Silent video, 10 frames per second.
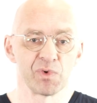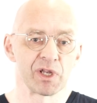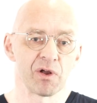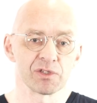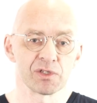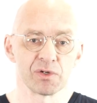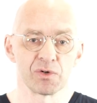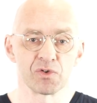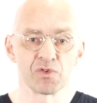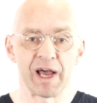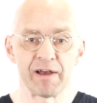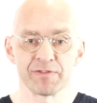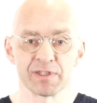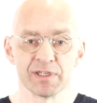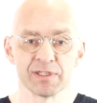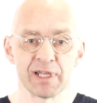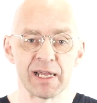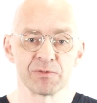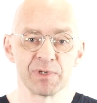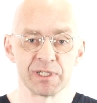We can also graph this
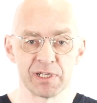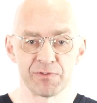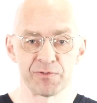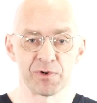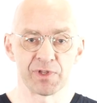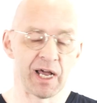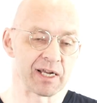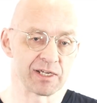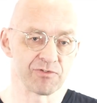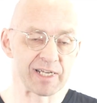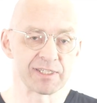as we did for the hugging